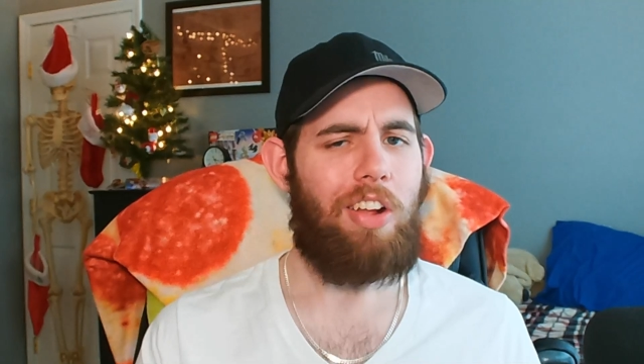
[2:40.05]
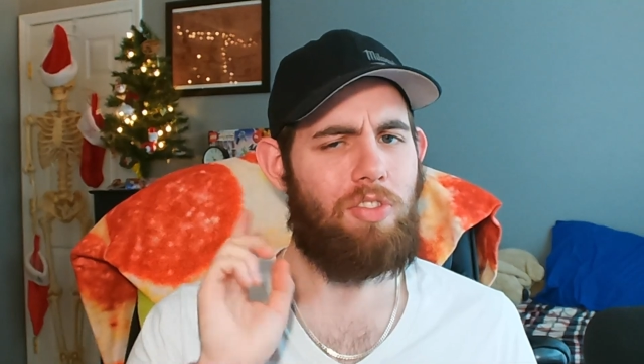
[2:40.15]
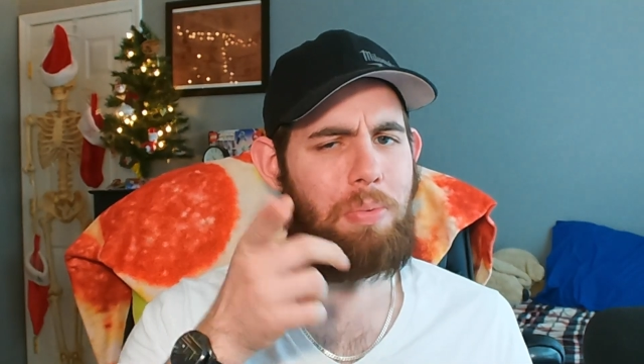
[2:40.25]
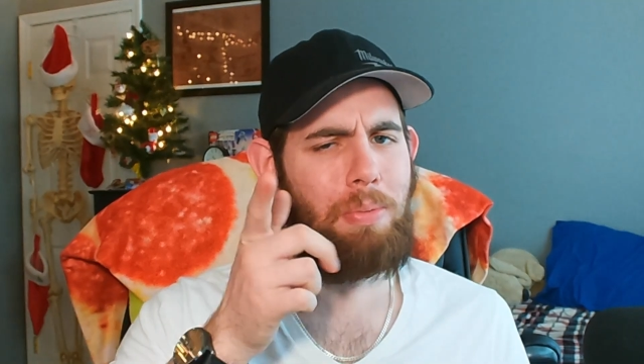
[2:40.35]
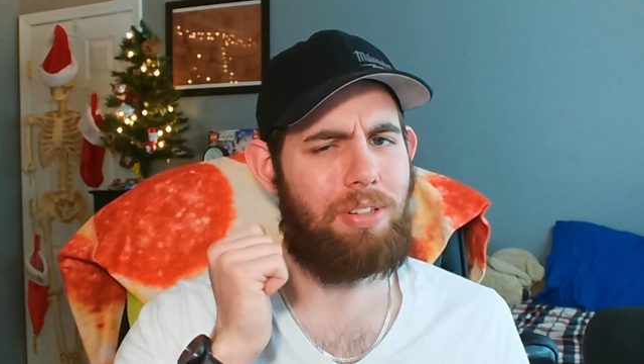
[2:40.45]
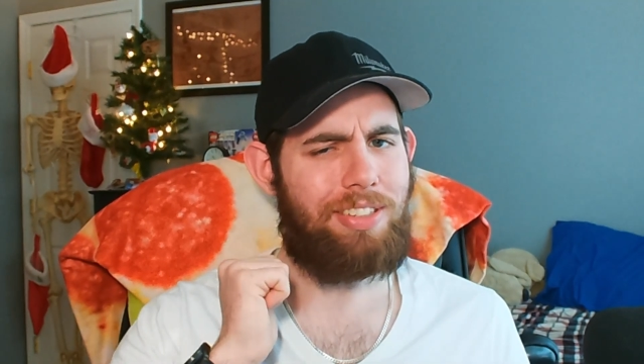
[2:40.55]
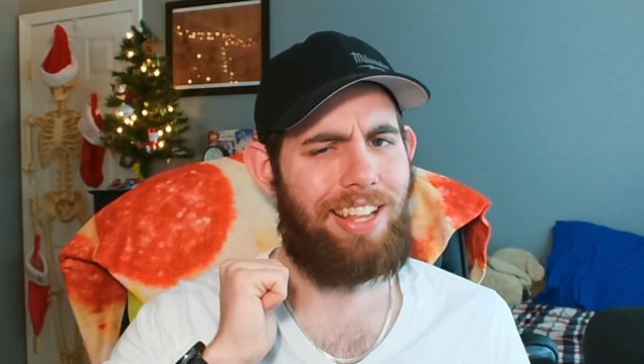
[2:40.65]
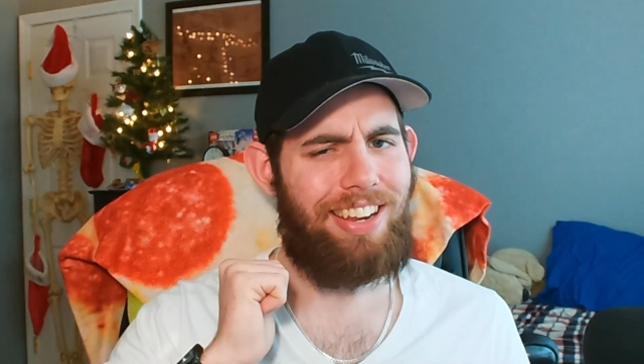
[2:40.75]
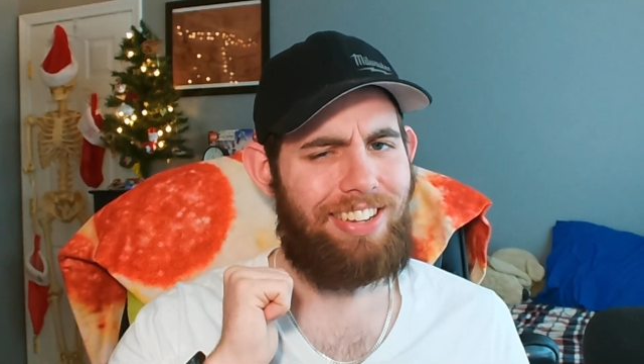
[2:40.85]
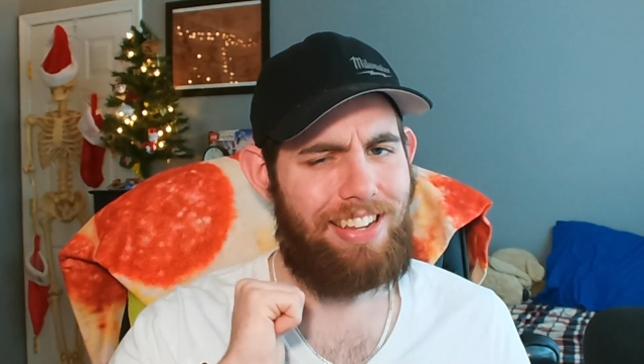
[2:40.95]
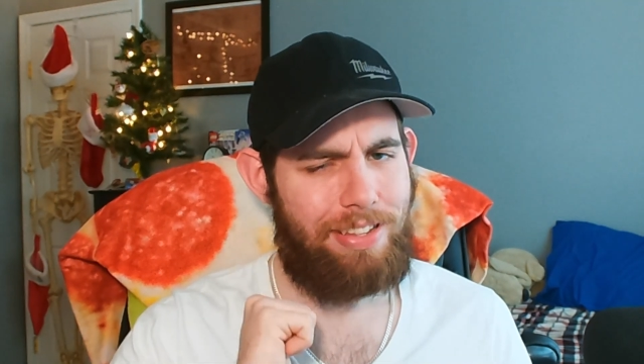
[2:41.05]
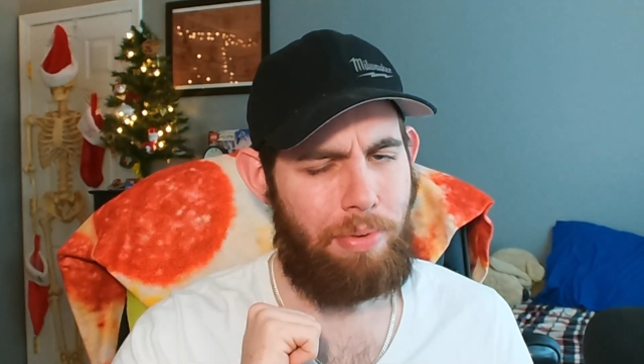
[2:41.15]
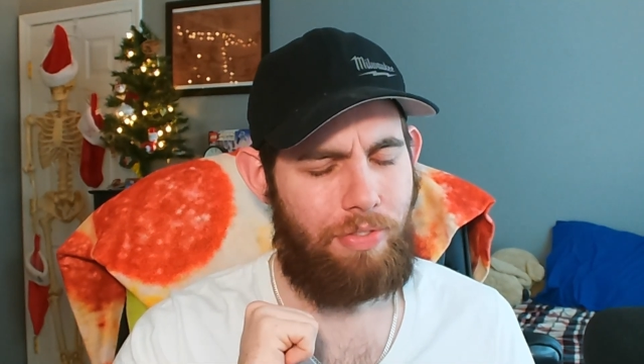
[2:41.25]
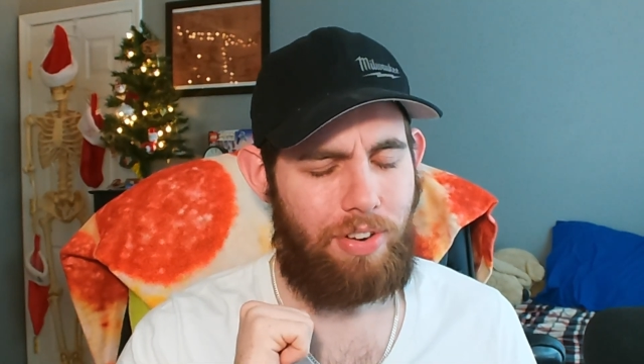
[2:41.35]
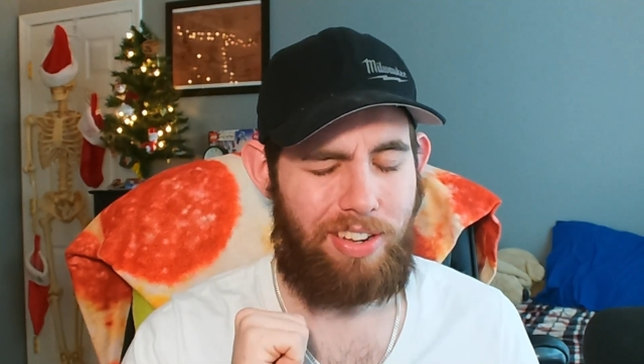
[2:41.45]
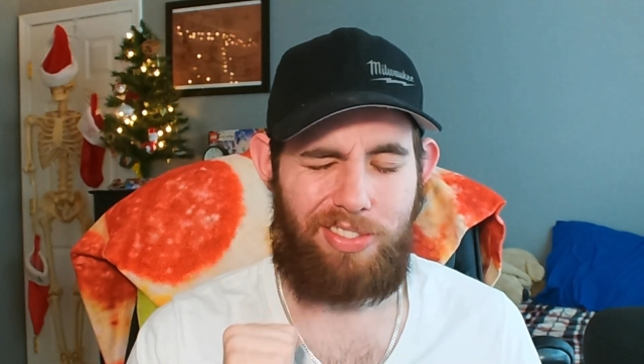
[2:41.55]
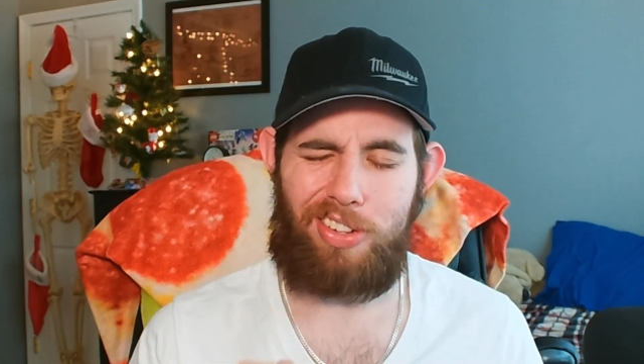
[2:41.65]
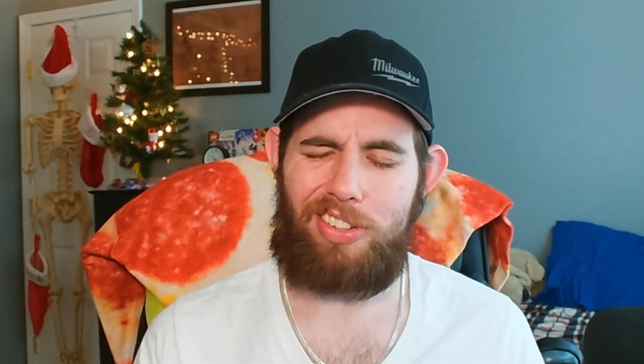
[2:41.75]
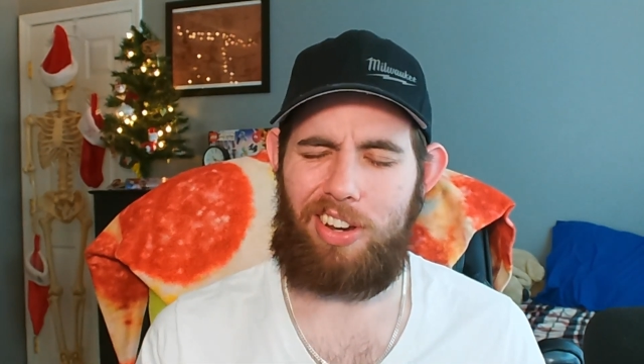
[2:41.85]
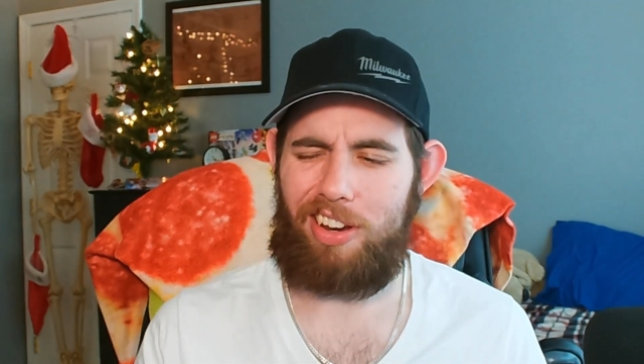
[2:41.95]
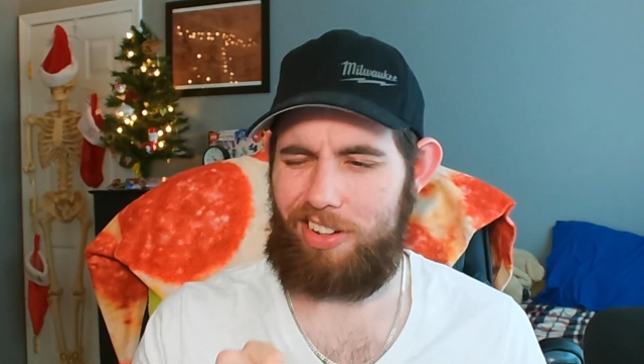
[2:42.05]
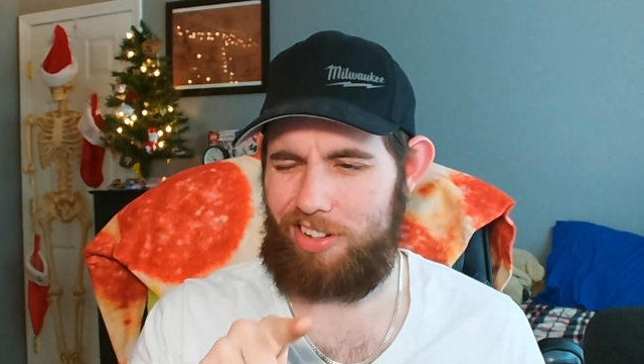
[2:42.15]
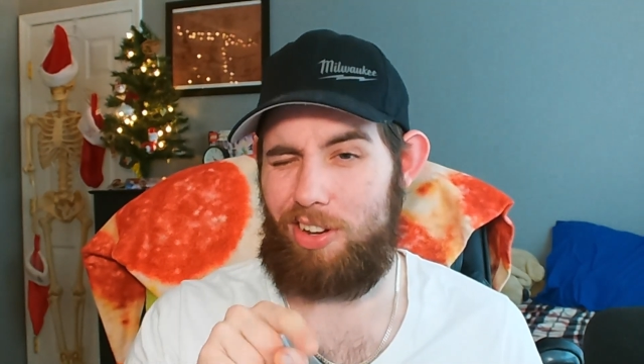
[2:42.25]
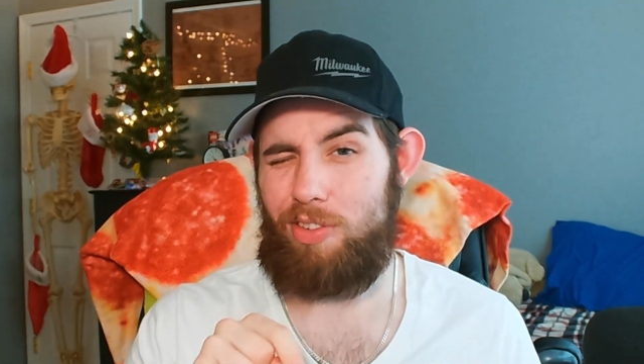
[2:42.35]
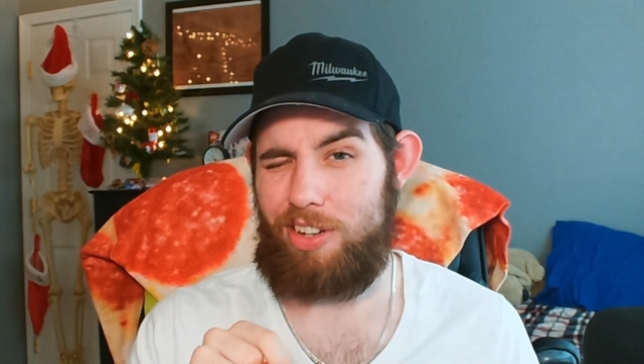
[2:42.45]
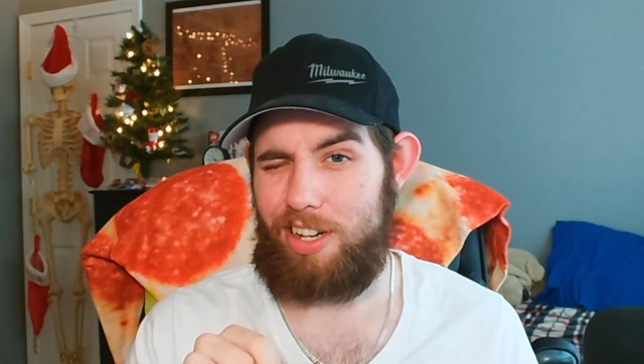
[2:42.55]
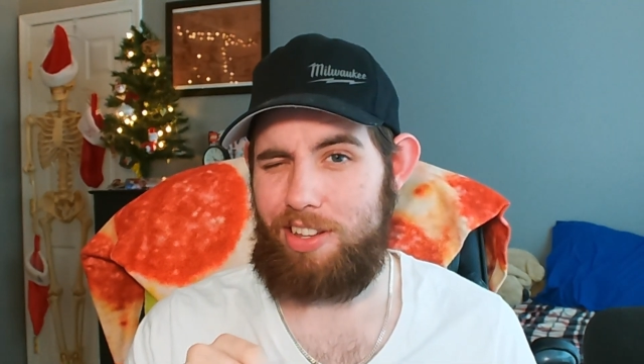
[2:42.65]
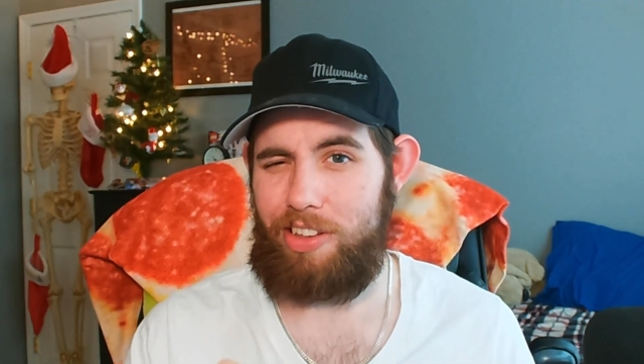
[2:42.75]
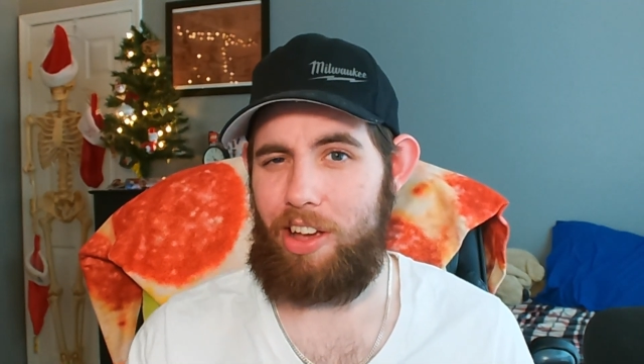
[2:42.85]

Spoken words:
Remember to stay cheesy, my friends. Just not too cheesy.